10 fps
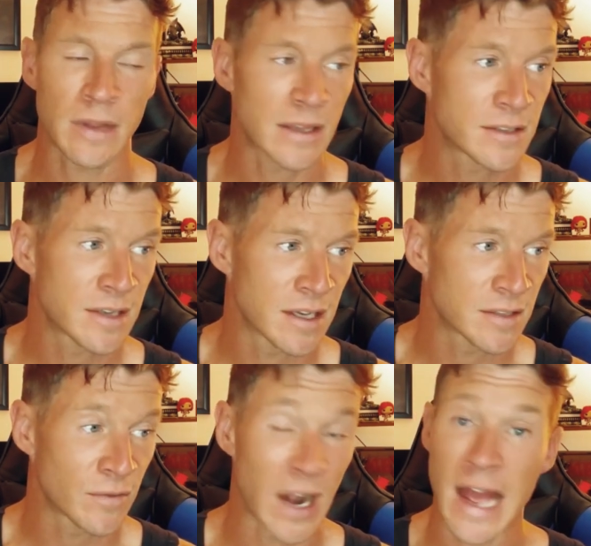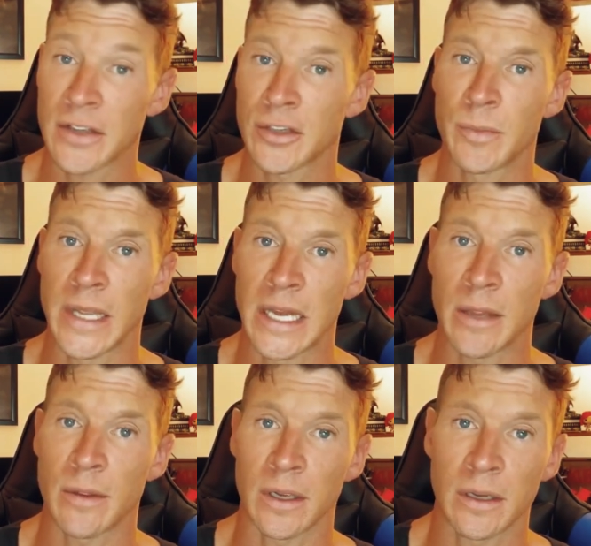That stands for Ask Me
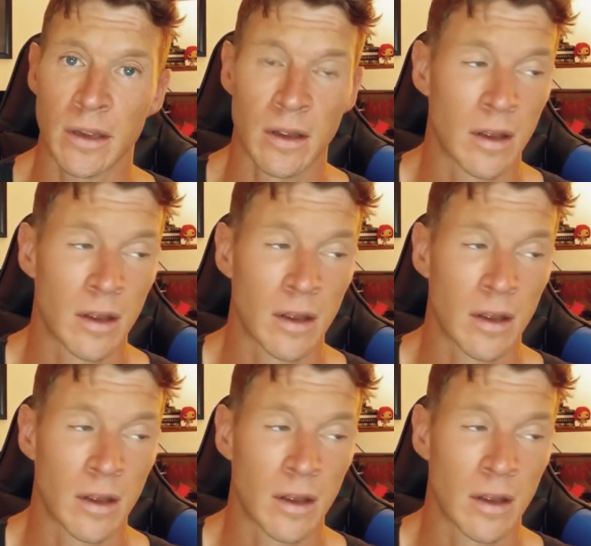Anything.